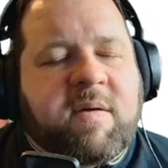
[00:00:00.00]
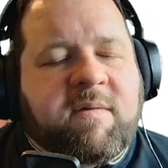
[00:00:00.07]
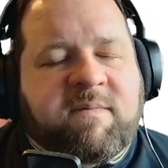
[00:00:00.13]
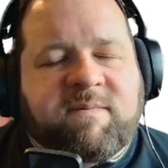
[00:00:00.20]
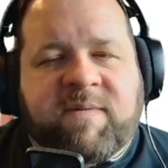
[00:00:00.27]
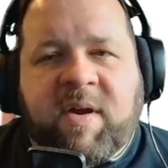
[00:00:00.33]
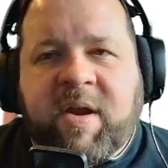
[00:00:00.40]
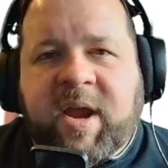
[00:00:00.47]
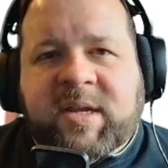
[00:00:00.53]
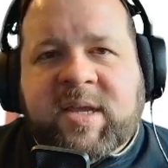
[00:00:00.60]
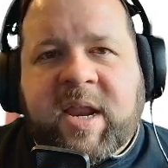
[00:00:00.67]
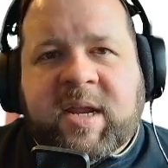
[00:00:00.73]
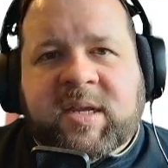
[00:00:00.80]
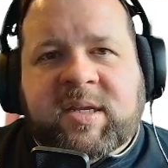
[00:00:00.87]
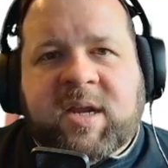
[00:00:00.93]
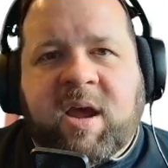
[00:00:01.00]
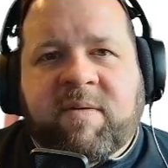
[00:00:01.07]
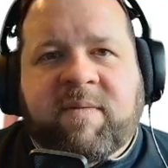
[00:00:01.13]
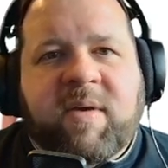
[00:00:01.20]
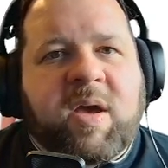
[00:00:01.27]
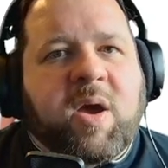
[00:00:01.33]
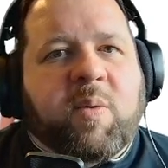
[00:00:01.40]
Very exciting
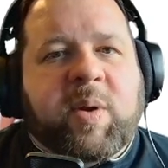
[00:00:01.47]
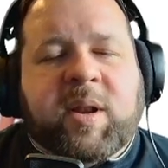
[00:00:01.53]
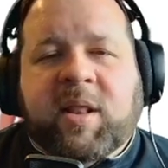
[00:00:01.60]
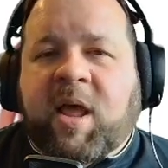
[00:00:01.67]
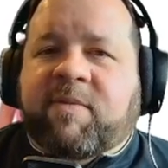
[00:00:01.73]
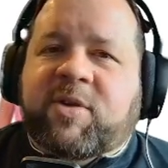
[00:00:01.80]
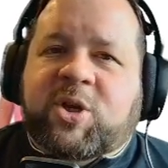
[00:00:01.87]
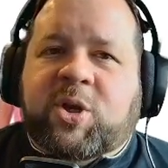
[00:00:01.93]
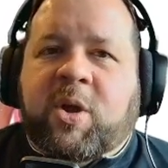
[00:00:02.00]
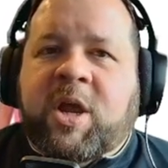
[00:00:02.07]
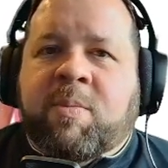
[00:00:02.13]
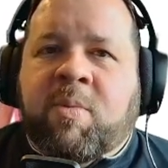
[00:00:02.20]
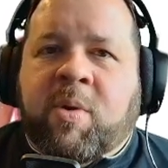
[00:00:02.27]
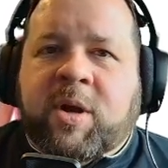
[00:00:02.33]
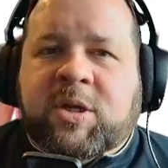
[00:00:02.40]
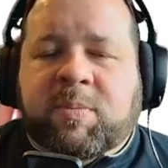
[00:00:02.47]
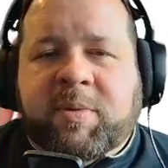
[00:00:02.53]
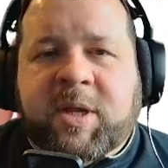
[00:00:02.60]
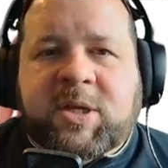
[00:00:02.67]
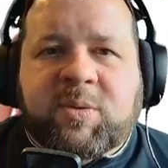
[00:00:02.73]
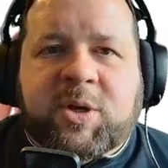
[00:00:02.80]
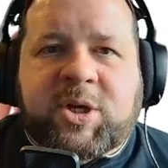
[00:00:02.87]
stuff. We'd love to show you more, so
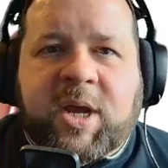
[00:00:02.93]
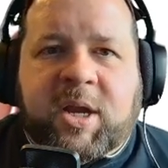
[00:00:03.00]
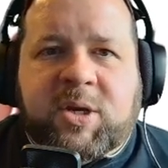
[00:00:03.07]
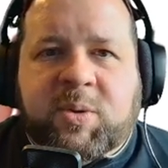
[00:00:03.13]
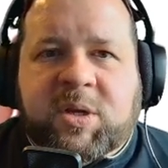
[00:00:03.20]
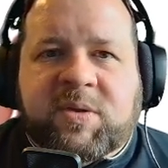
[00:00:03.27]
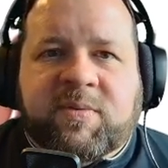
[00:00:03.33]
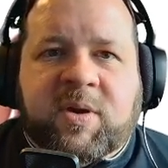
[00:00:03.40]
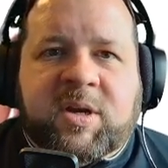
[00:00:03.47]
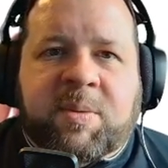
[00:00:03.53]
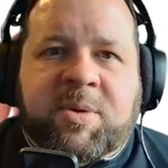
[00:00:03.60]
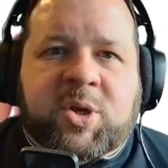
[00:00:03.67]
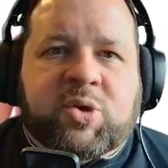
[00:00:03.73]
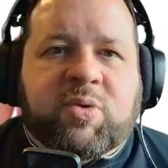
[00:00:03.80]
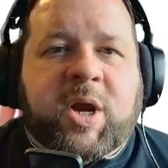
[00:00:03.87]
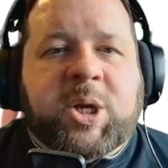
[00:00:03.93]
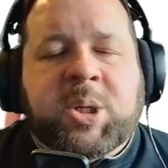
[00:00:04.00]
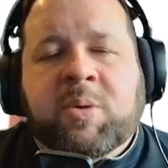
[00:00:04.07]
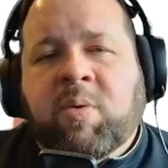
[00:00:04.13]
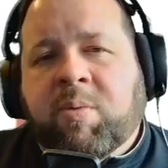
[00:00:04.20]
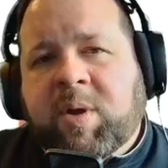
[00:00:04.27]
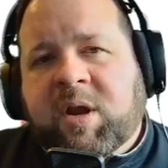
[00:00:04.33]
please reach out to us for a
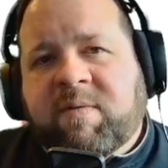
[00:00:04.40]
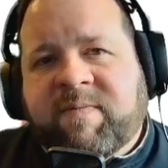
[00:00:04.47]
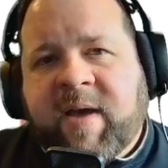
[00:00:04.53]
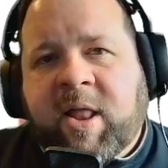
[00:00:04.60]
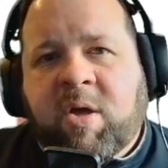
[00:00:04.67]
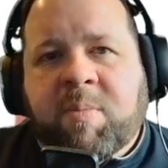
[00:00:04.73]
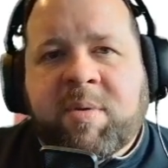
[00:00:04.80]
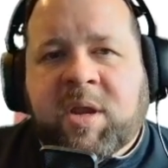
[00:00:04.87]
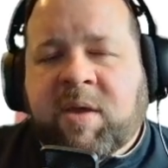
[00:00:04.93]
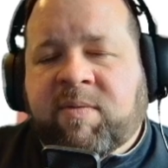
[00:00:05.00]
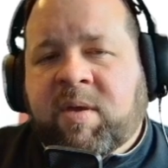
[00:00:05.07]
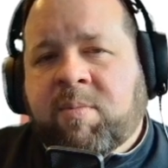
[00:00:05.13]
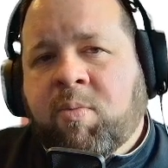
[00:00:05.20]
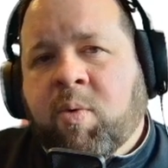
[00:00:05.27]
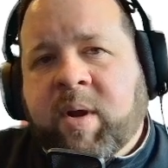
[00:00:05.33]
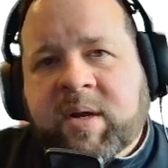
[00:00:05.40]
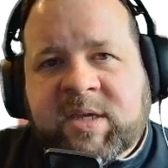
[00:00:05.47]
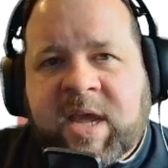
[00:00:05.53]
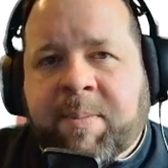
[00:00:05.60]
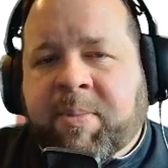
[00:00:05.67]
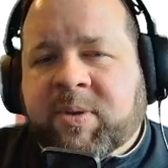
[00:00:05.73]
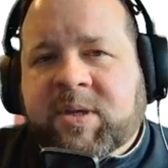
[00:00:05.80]
demonstration where we can follow up and give you more
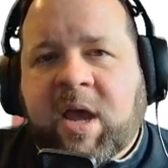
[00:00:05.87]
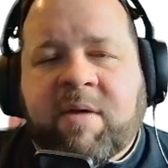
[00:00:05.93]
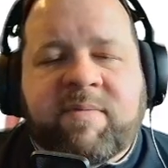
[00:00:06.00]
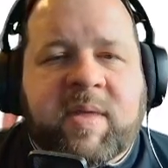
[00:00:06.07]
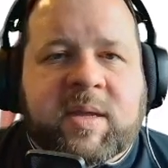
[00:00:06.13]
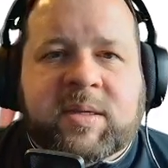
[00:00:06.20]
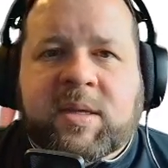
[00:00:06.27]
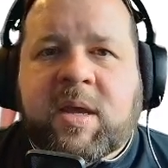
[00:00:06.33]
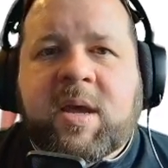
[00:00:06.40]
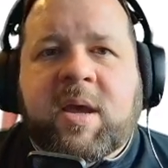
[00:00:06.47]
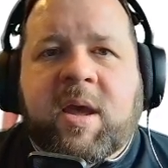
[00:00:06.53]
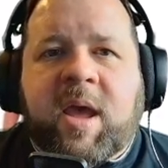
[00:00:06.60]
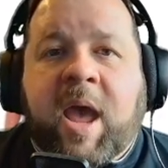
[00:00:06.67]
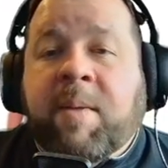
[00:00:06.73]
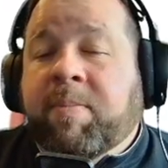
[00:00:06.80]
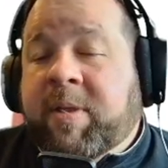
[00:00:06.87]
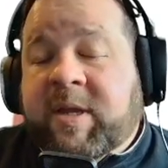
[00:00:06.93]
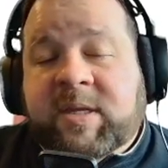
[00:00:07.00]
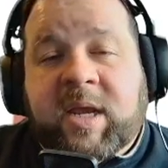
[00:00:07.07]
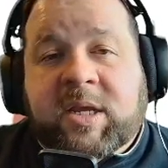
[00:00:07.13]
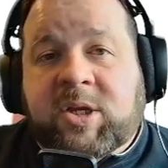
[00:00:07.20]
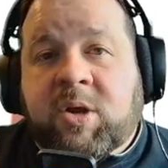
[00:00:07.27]
examples of this. And please
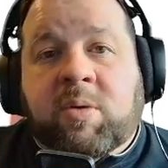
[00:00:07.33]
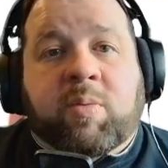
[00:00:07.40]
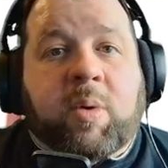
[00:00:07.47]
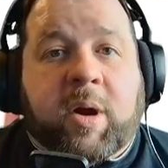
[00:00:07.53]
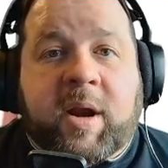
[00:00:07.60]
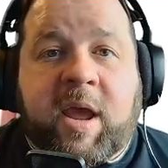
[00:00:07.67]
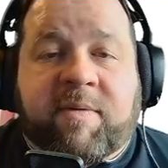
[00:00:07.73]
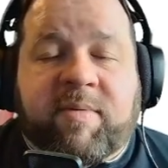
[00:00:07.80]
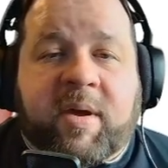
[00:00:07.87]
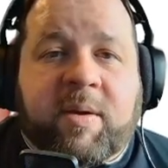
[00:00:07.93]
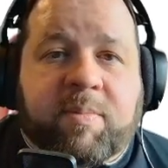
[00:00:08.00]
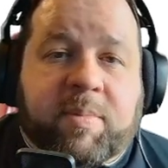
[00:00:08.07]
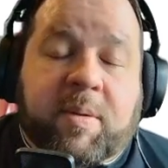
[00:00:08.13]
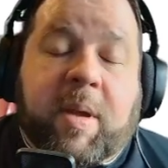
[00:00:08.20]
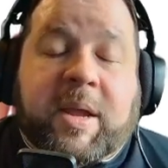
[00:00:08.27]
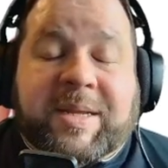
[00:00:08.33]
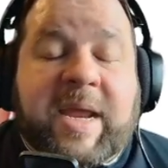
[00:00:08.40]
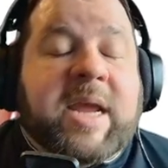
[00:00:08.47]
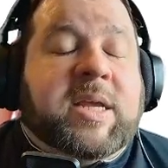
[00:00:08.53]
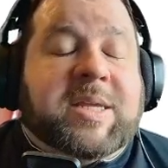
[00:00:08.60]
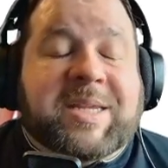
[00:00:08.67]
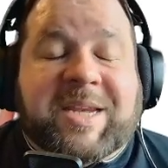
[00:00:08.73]
stay tuned. We're going to
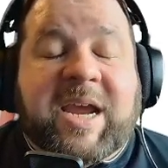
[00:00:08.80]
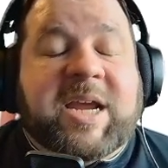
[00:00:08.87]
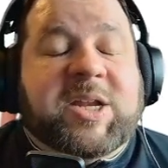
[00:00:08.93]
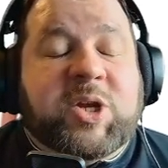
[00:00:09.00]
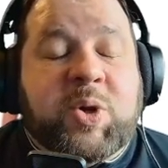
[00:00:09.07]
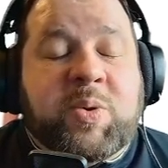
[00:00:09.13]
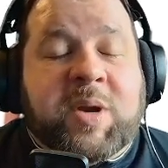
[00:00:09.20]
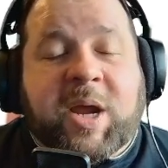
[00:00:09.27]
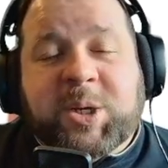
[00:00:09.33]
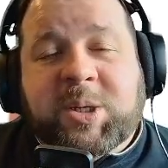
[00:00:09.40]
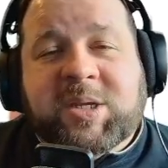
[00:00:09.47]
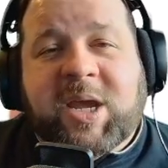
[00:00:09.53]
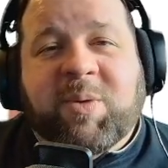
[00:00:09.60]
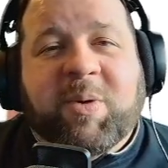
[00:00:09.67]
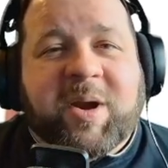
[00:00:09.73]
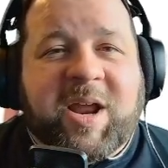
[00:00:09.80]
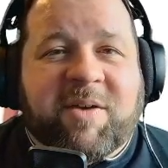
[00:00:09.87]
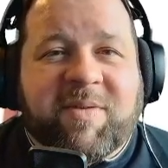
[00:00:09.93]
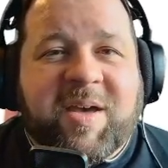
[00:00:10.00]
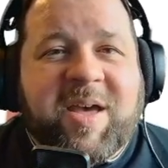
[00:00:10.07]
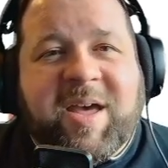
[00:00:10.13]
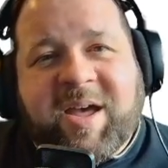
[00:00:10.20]
have stay tuned, I should say. We're going to
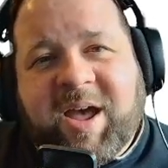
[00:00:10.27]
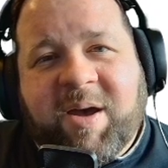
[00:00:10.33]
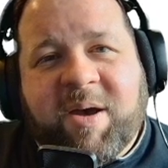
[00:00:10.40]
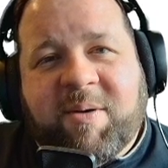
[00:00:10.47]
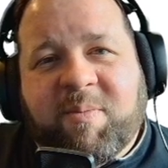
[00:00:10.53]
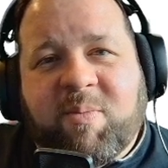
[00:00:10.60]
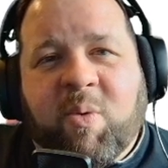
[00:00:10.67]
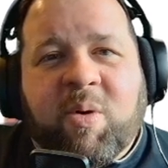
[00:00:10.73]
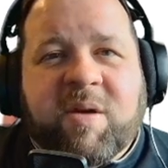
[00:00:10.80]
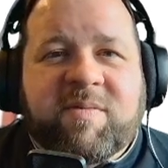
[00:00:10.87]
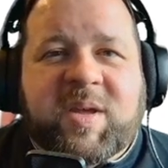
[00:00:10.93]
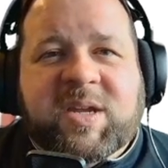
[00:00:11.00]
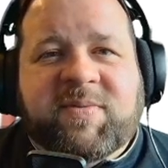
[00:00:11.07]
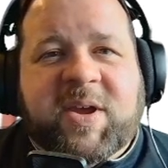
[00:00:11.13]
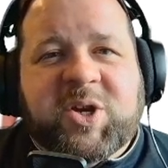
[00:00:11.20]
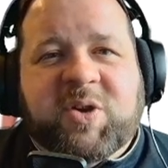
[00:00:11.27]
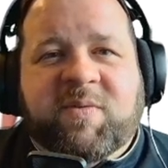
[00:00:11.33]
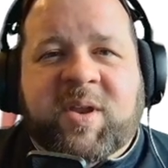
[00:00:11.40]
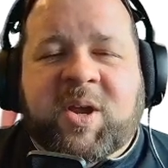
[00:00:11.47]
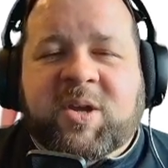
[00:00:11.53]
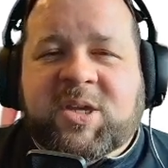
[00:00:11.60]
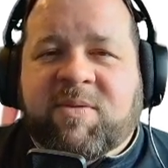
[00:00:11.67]
have more of these feature
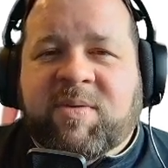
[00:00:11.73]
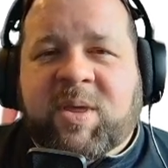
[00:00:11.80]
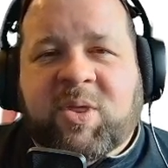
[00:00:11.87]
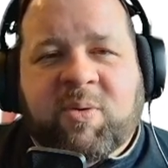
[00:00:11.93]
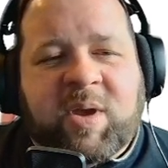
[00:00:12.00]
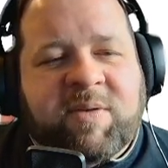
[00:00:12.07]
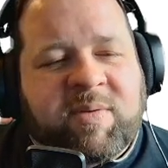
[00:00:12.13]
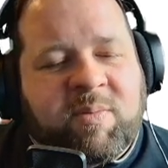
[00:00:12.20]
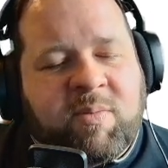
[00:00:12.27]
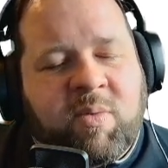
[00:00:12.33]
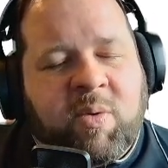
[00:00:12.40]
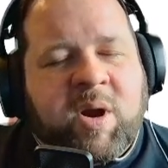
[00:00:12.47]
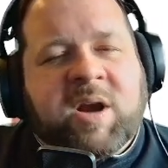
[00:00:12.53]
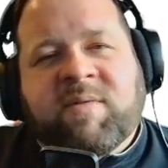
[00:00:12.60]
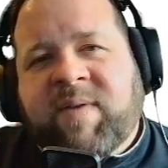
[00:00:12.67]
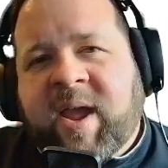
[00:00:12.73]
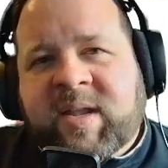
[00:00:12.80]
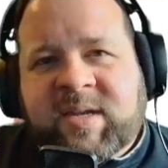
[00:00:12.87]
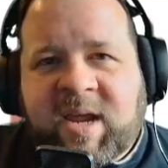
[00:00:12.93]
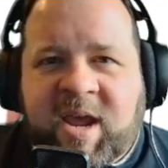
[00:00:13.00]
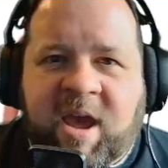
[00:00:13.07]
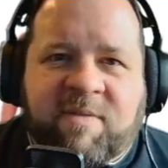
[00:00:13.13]
videos going through even more
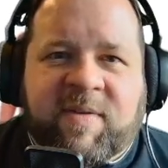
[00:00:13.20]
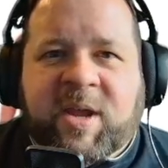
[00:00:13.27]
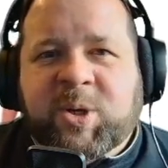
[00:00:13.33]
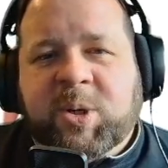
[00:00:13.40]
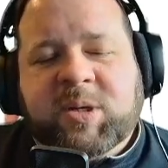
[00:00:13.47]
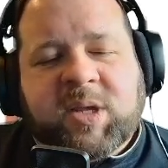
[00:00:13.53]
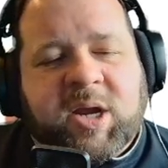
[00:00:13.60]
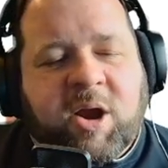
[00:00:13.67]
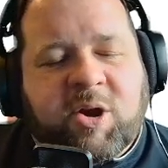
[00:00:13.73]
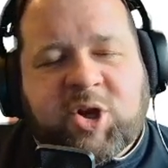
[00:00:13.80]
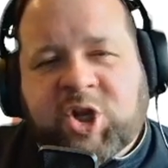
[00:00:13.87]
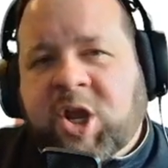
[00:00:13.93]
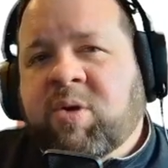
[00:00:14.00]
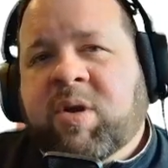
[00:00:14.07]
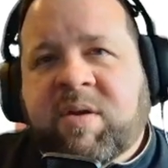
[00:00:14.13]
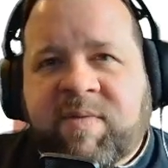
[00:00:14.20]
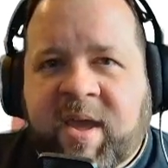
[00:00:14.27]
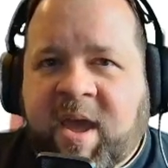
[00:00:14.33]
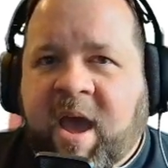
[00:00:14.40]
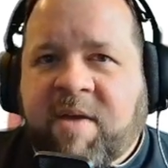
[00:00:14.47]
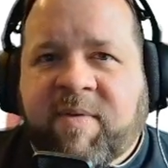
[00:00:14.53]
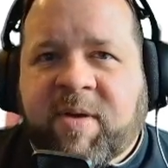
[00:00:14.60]
advanced AI features, like our generative
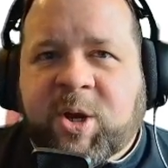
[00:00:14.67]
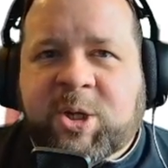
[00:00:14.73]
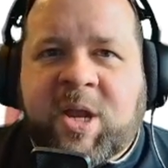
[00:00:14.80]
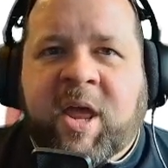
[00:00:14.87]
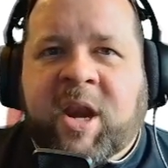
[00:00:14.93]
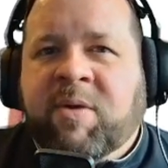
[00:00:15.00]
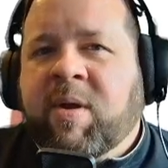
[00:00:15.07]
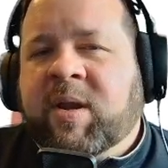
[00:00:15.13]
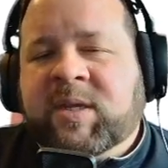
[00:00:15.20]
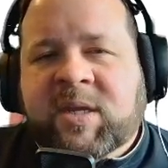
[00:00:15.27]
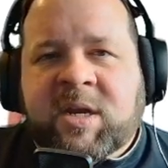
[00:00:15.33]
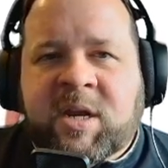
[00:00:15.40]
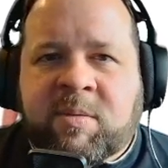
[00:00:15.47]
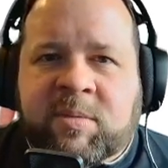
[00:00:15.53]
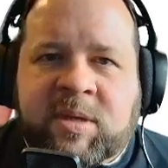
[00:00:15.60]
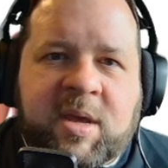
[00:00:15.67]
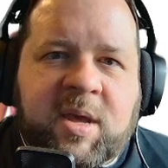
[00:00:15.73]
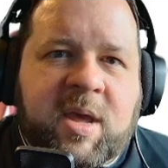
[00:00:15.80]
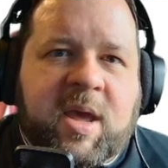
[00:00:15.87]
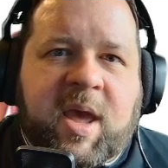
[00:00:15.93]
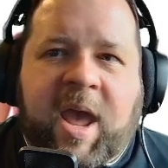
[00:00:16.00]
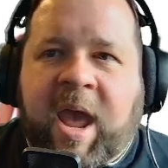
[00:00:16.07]
AI functionality around synonyms
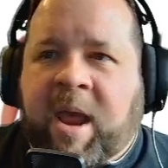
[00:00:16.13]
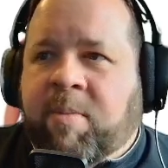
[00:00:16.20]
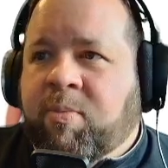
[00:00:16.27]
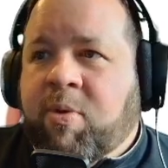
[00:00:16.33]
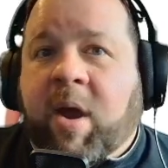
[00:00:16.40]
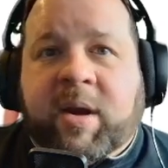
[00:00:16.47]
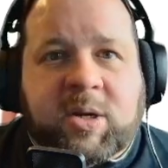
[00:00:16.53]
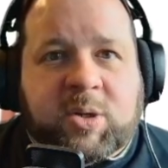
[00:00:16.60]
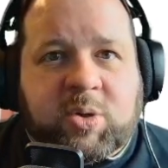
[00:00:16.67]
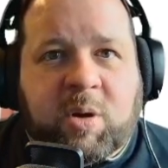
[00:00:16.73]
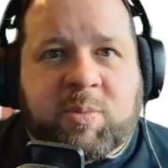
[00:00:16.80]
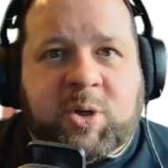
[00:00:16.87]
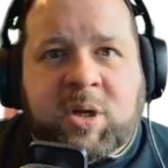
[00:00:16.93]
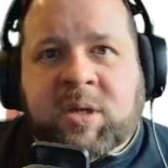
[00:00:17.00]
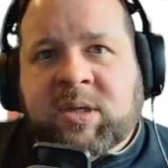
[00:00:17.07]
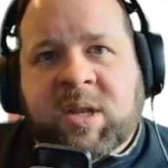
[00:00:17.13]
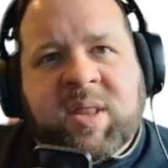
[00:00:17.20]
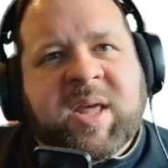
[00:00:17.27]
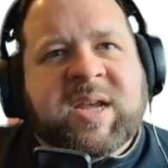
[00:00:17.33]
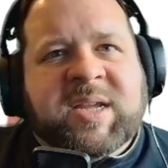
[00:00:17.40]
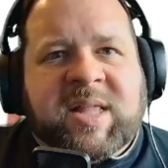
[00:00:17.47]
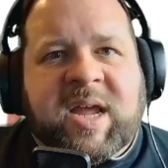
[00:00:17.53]
and product descriptions and
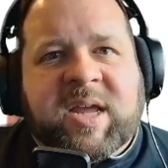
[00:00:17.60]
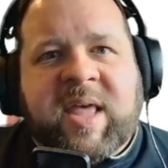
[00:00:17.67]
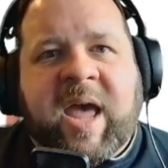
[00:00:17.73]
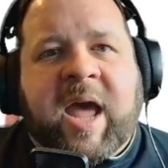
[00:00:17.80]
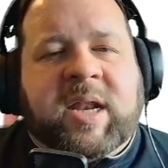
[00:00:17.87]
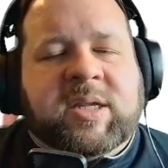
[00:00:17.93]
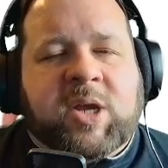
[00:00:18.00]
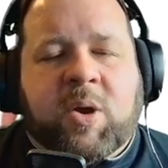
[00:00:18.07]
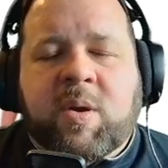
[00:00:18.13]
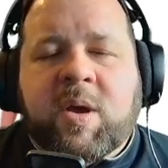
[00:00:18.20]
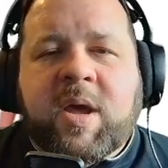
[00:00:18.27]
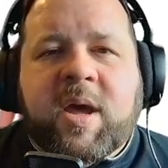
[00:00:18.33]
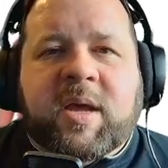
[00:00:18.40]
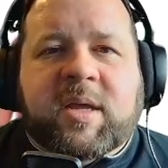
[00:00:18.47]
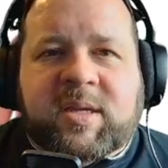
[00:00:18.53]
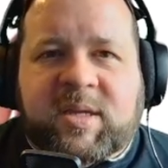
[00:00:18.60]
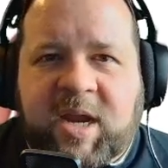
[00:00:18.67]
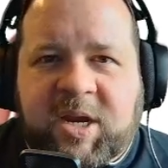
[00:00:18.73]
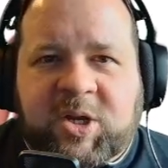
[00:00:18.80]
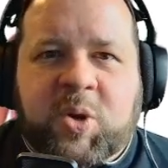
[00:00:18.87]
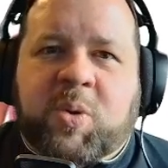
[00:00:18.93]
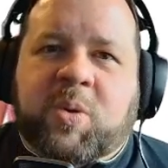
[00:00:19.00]
things like that. So stay
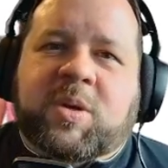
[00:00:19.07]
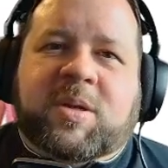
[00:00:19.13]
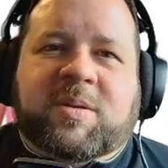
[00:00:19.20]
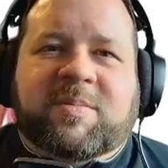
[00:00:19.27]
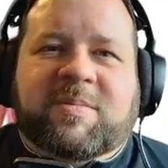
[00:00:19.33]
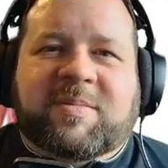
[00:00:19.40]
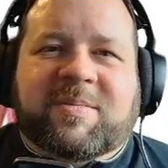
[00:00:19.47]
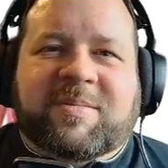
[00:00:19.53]
tuned.